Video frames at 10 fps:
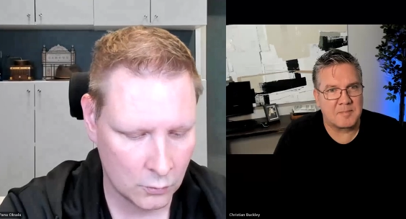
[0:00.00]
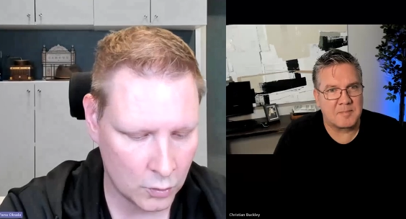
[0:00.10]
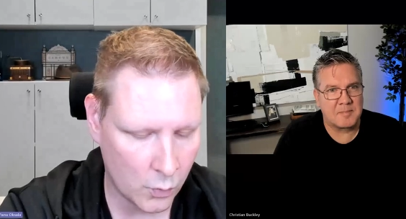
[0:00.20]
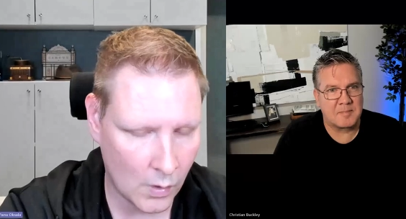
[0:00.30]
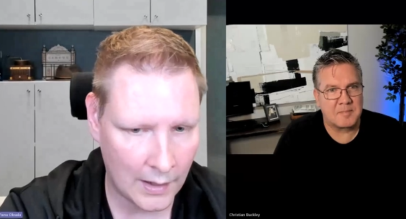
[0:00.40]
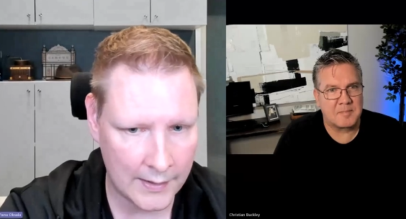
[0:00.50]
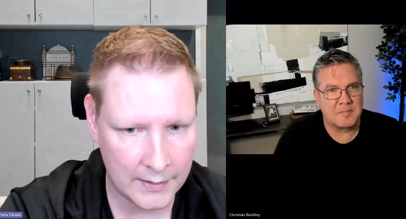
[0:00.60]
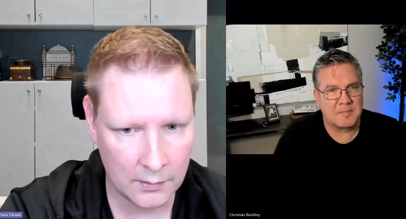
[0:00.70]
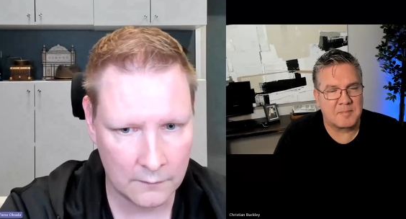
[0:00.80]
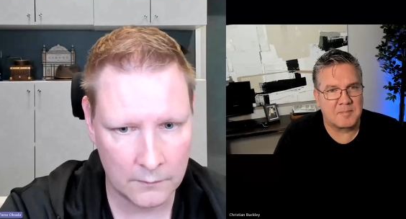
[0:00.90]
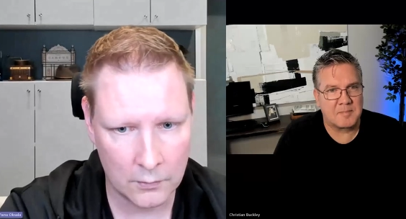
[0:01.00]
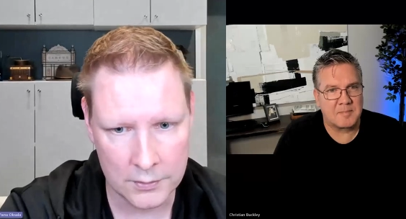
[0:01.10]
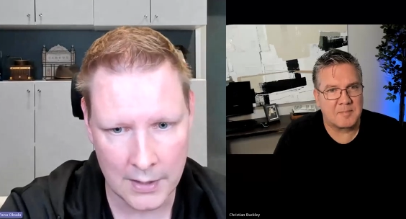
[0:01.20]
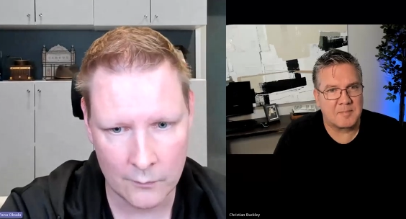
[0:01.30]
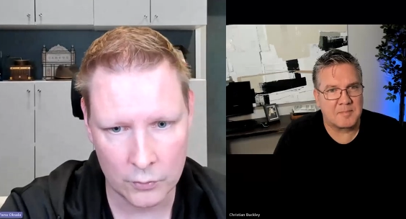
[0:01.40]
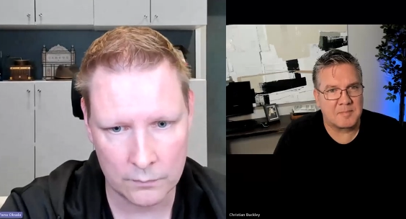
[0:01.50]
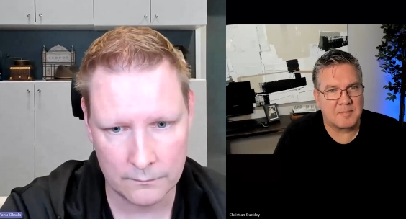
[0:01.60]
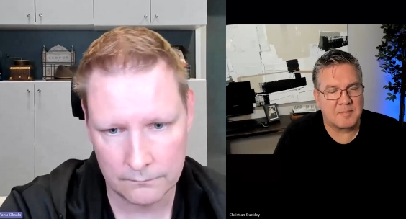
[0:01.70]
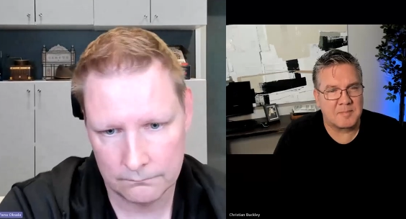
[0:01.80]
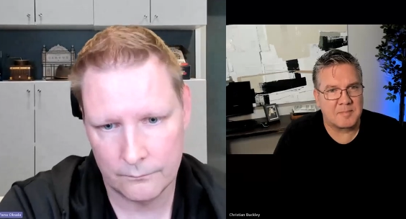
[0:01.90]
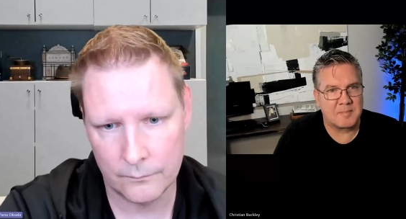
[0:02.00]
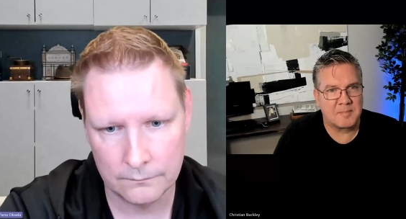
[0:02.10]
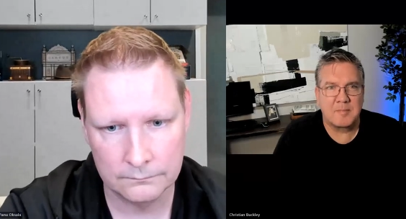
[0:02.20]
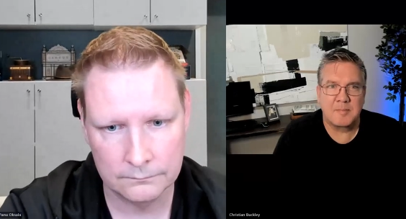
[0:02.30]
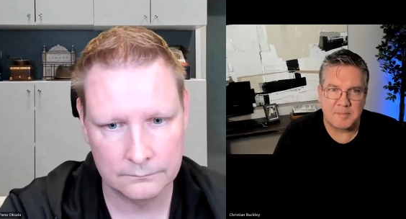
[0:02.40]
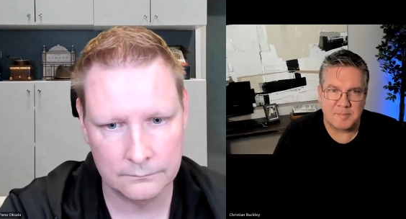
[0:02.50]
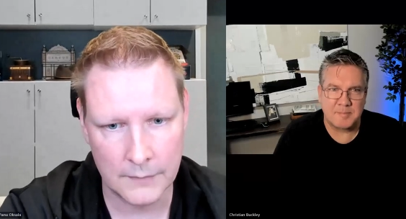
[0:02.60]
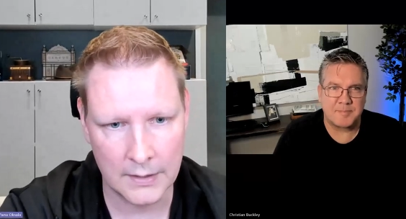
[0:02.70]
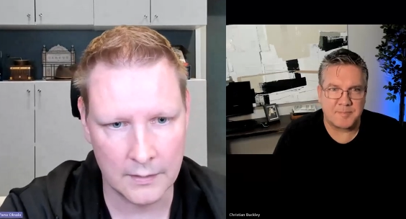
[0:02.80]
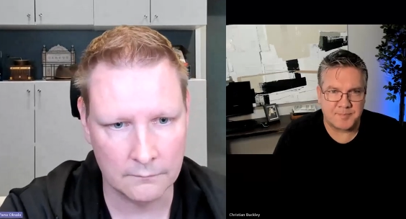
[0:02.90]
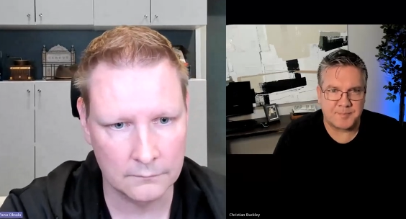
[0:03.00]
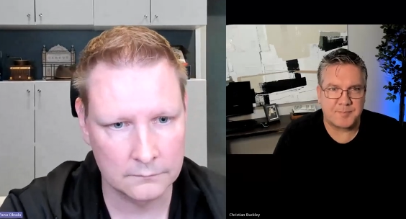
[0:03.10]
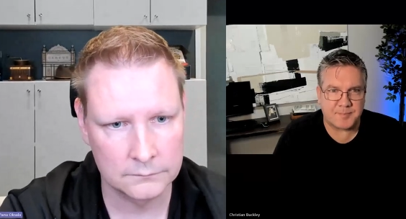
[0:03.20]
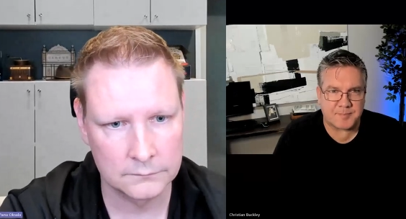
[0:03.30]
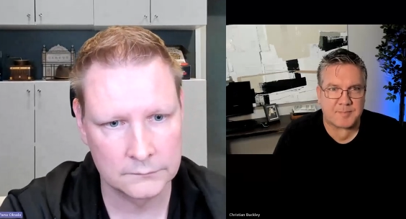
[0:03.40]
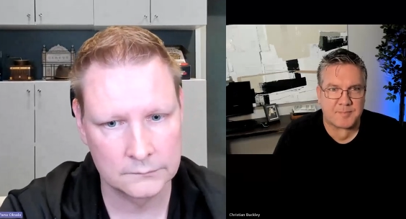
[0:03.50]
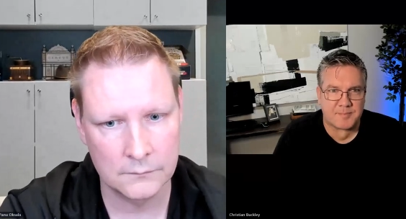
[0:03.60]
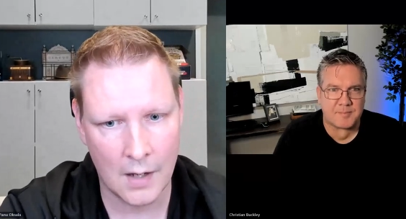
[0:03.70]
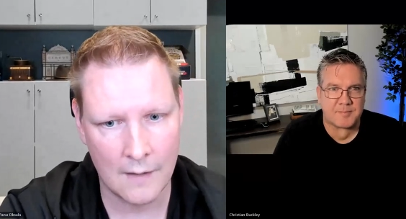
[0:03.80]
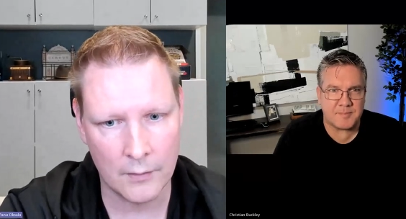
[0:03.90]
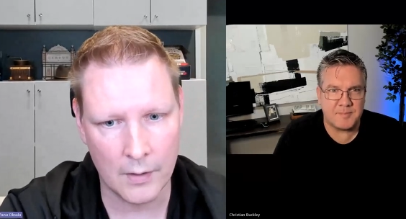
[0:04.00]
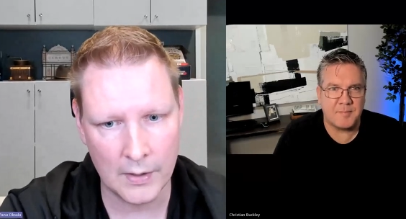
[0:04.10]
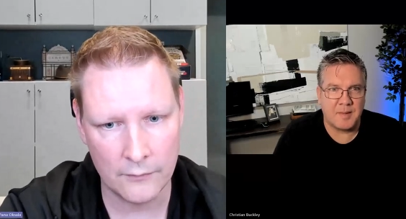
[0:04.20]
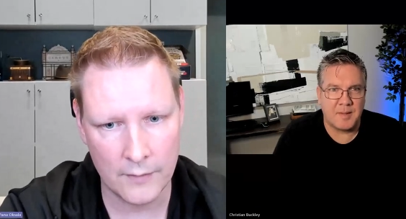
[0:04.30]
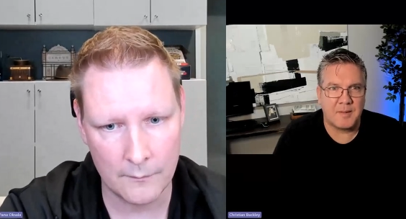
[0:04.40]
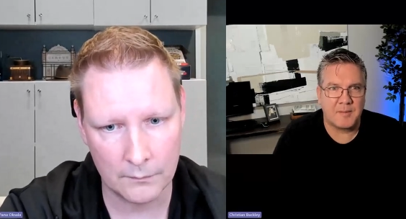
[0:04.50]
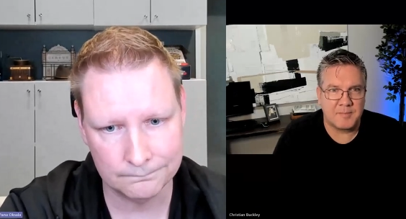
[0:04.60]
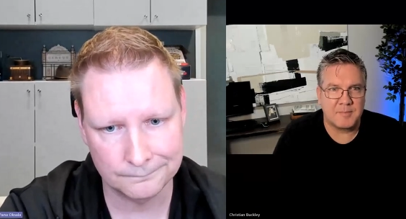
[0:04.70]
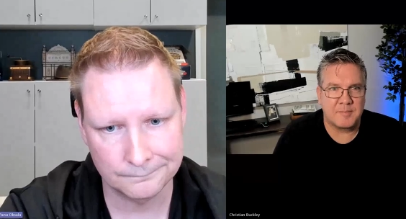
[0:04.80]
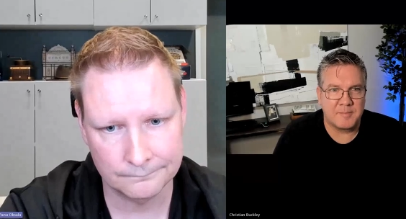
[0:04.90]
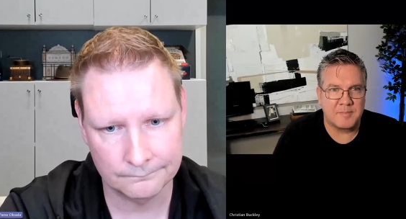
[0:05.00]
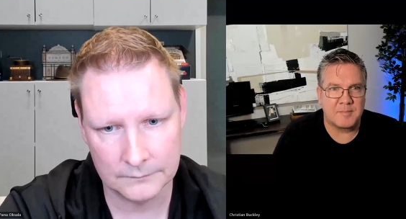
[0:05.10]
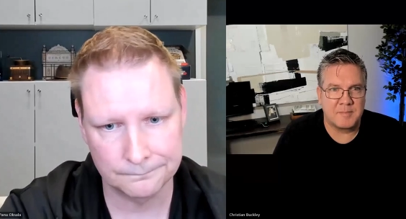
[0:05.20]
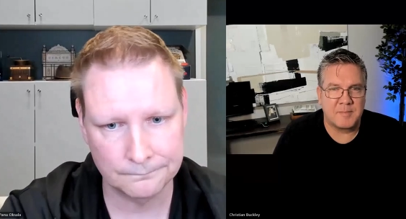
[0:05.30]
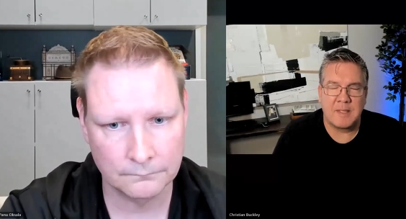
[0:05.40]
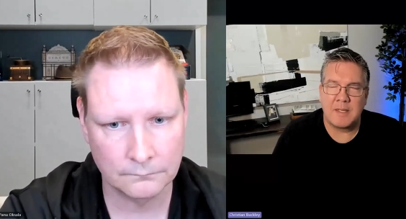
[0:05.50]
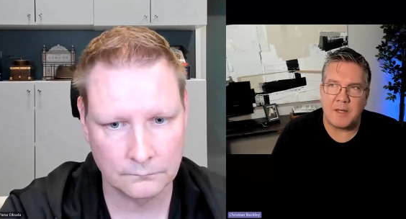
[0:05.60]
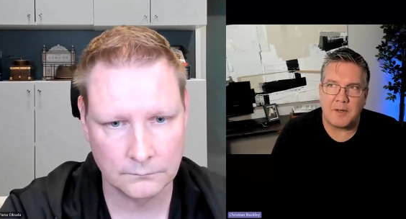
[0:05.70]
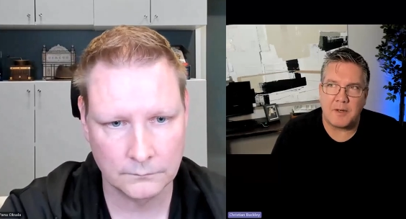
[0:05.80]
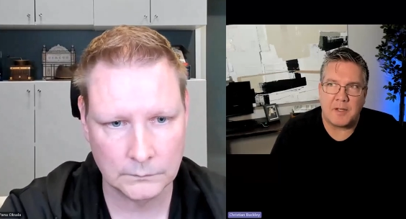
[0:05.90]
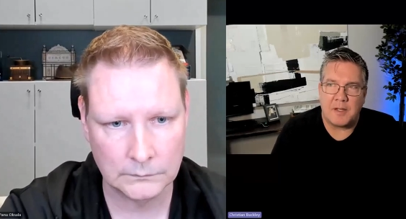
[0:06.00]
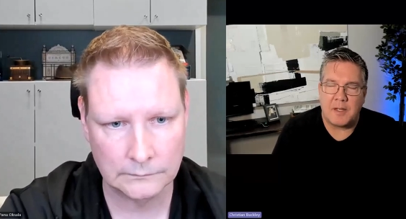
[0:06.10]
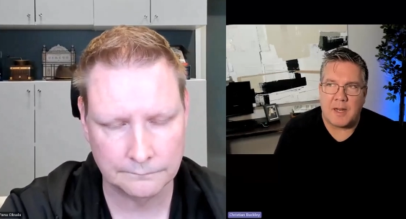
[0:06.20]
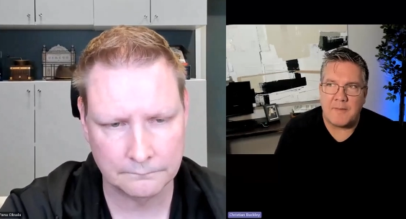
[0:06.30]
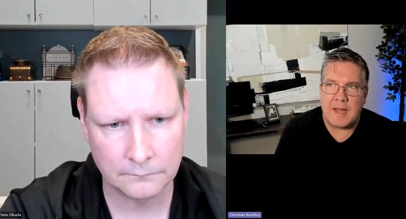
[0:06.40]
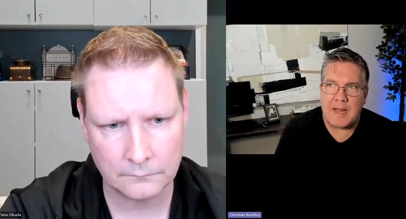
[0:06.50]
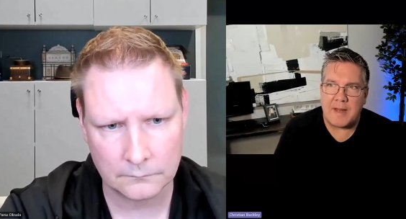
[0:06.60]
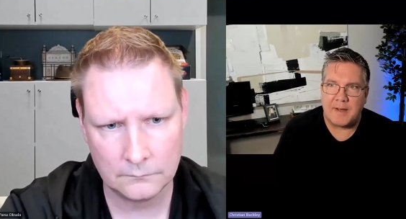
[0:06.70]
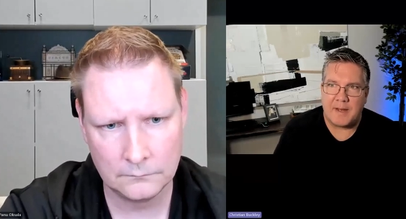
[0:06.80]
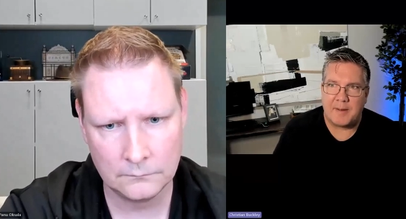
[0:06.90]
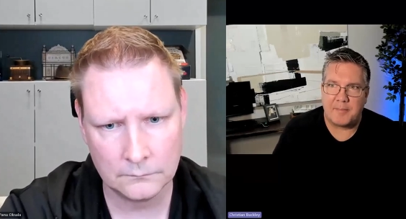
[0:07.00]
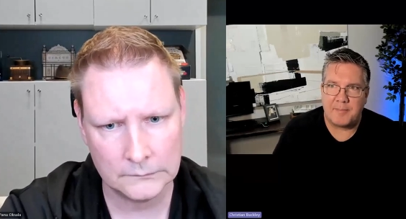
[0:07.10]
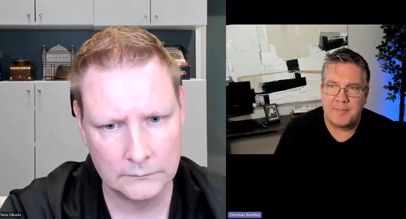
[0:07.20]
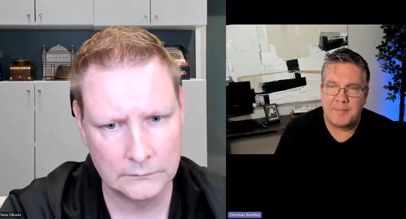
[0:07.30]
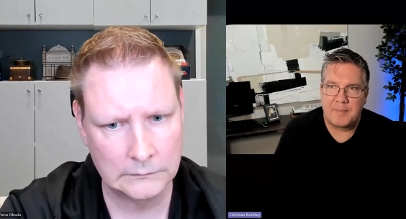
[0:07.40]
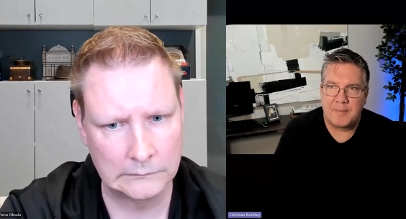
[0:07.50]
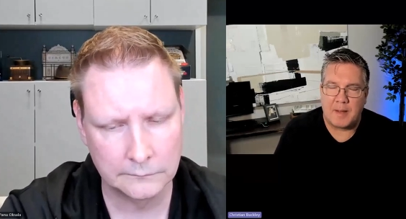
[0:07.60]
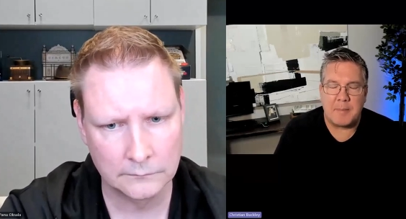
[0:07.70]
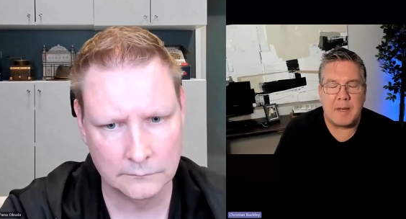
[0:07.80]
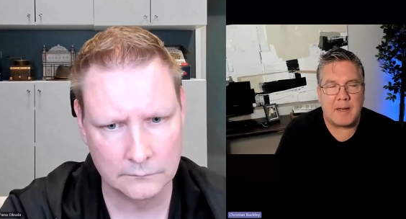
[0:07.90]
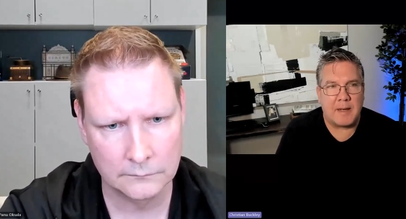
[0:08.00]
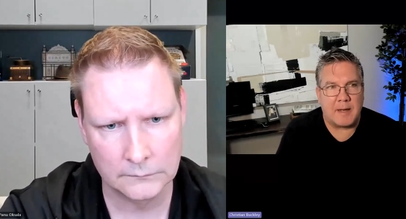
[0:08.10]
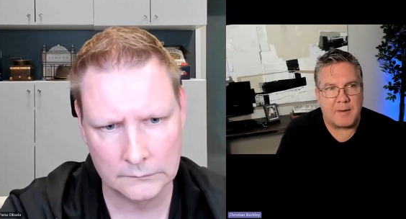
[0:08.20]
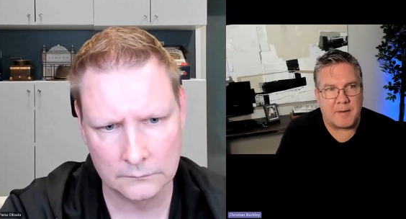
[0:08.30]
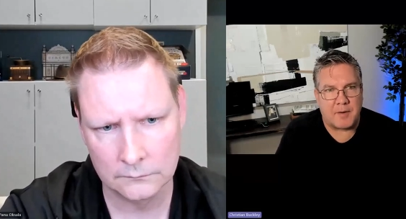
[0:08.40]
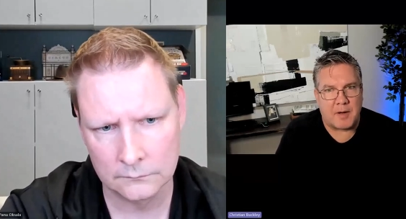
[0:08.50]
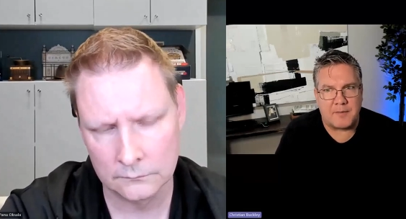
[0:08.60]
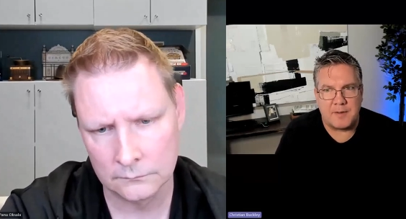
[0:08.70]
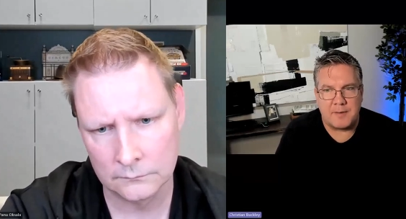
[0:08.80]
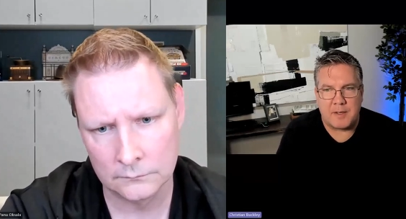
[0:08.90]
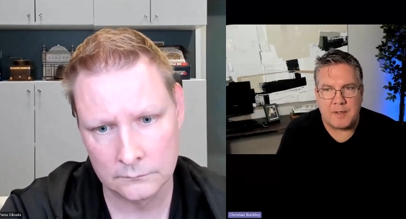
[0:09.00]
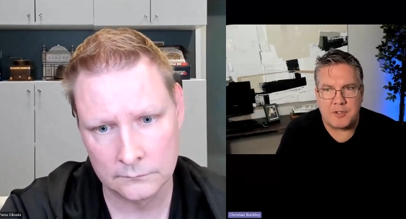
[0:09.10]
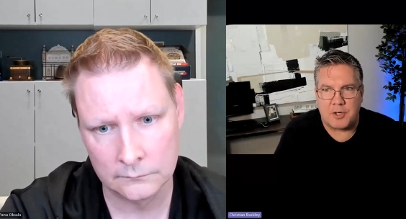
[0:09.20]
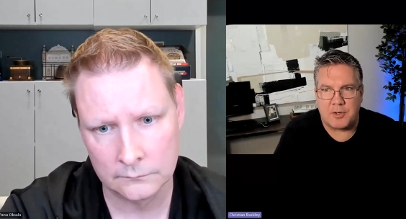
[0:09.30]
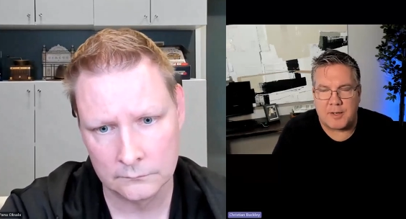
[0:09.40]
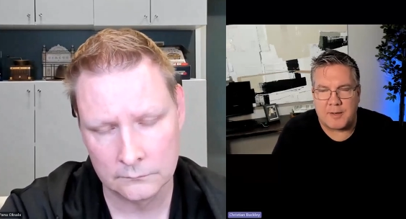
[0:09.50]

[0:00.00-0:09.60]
Speaker 1: good quality, of course I would make an offer about them.
Speaker 2: Yeah, I've had, um, I mean, I, I, I've often uh, shared,